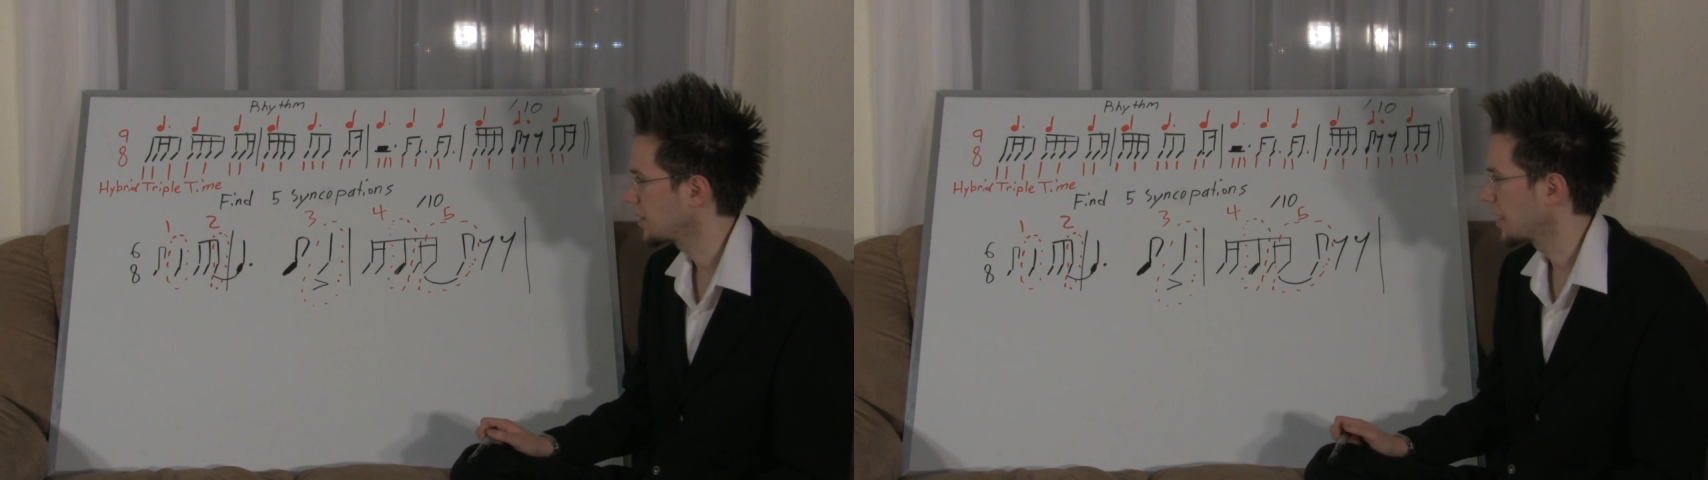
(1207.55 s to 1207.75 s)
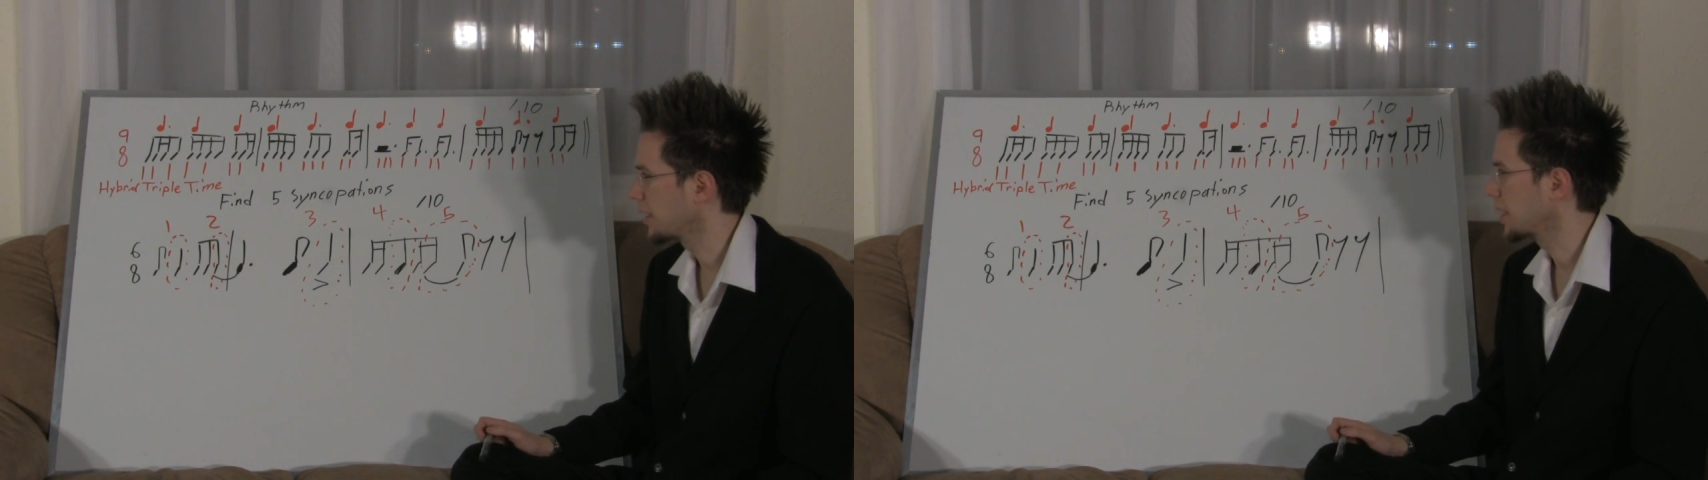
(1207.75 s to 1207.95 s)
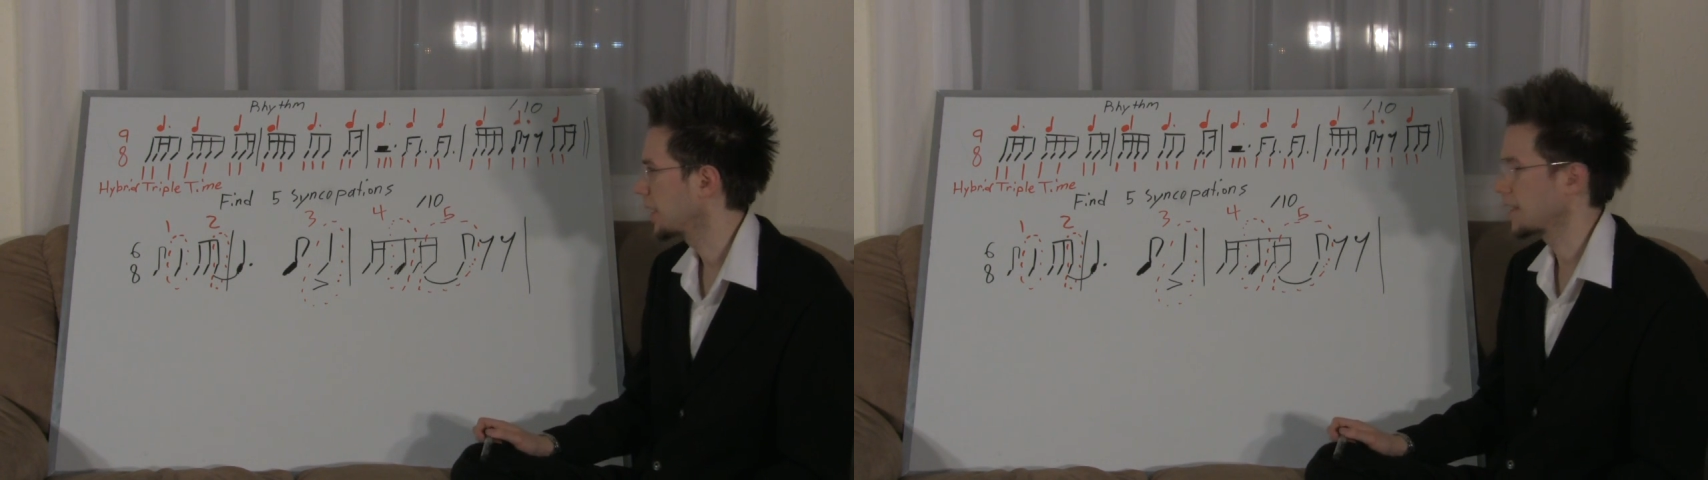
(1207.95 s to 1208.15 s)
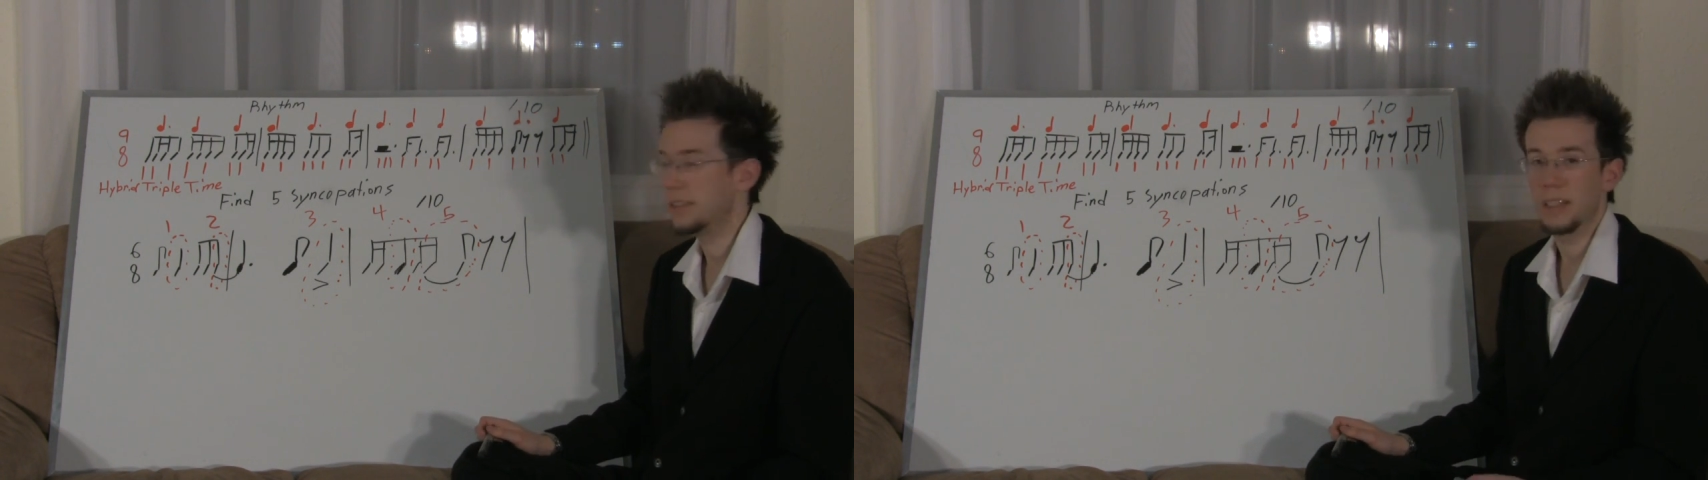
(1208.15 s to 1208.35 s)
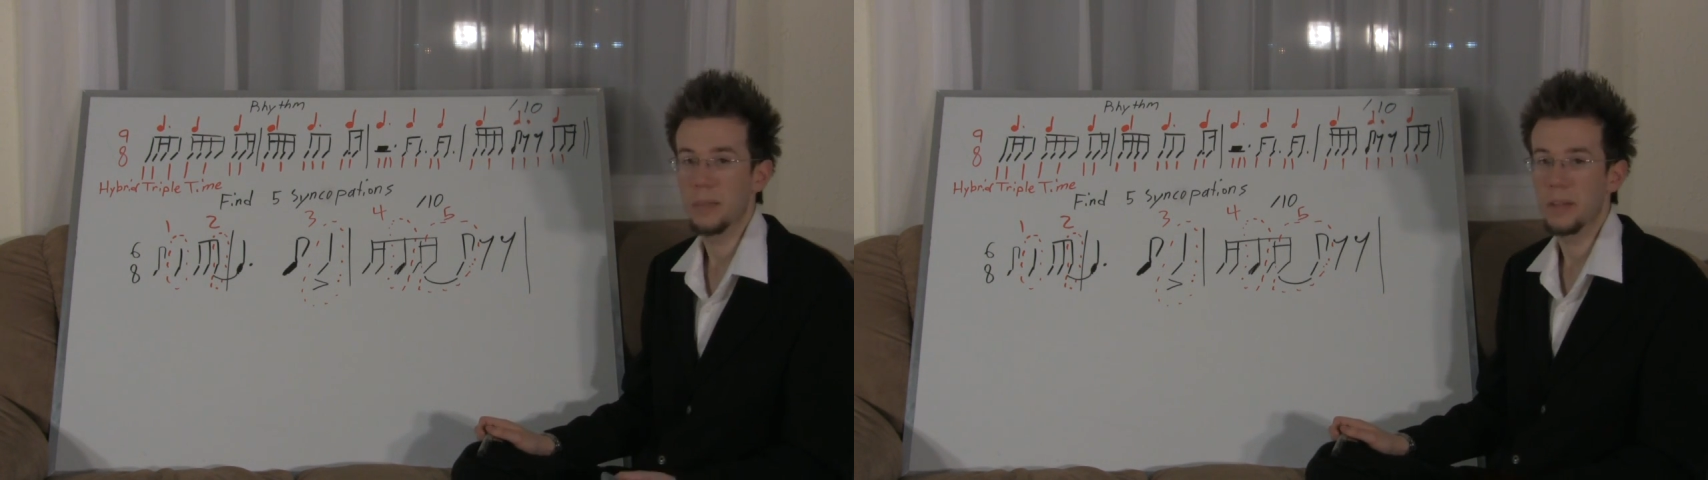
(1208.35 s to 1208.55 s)
you how you can get a
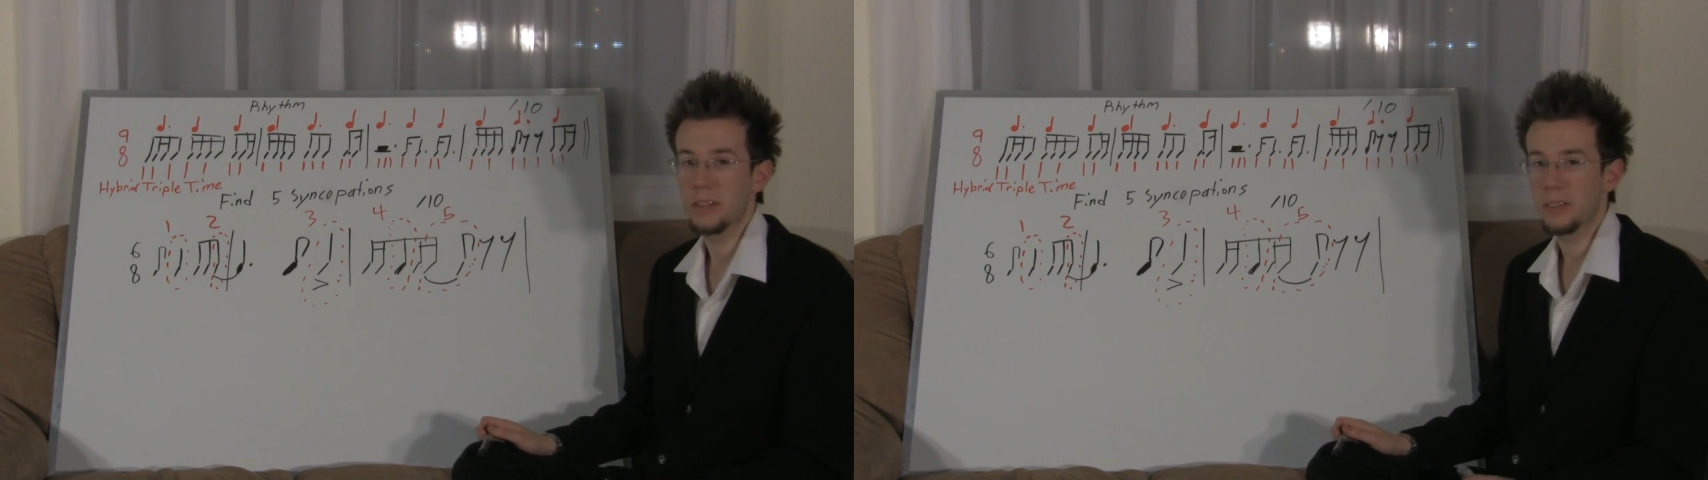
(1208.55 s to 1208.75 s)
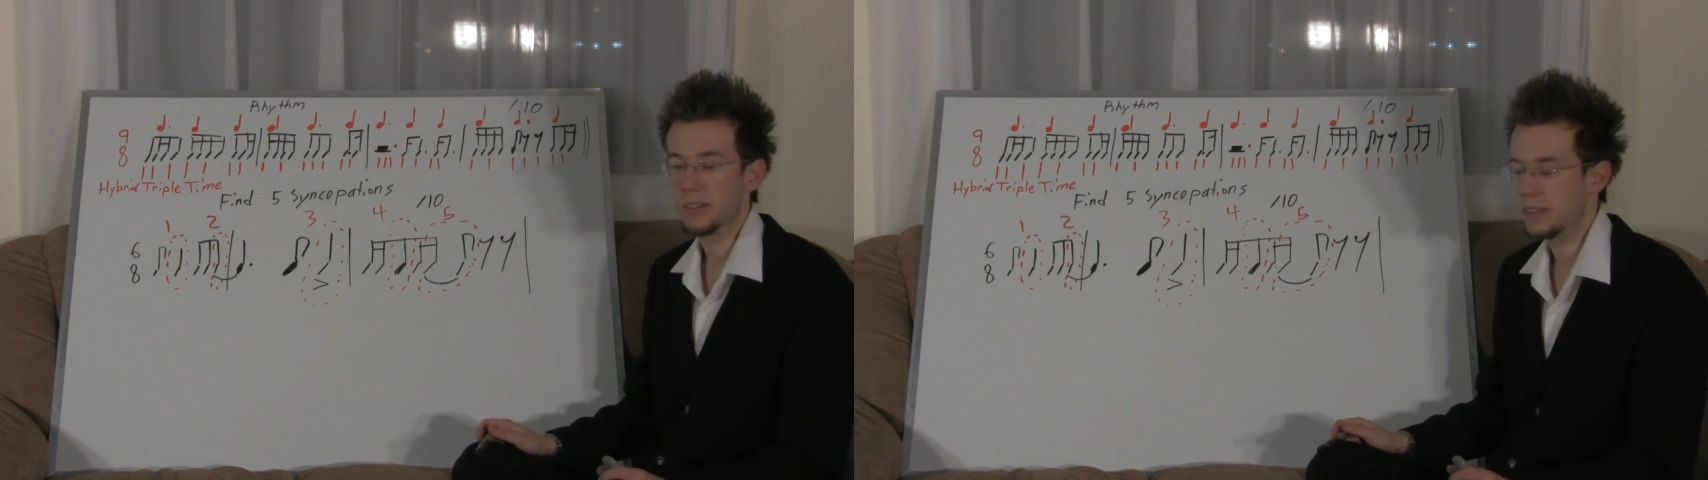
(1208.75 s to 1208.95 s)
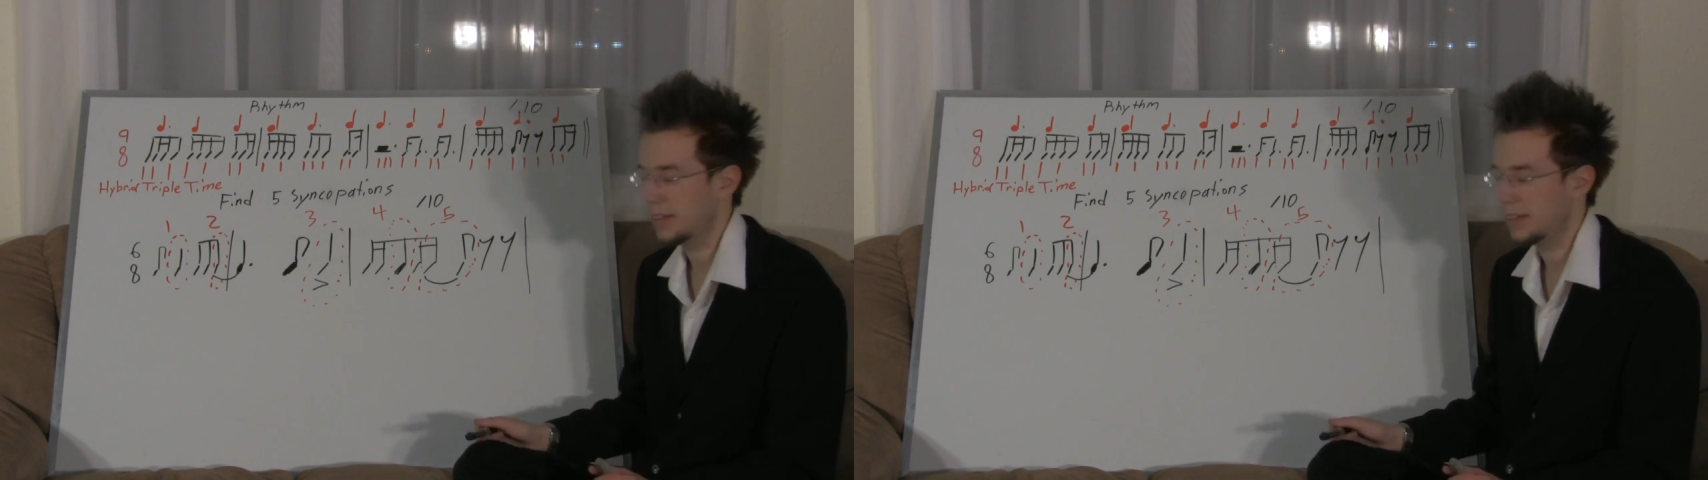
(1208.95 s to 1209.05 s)
syncopation?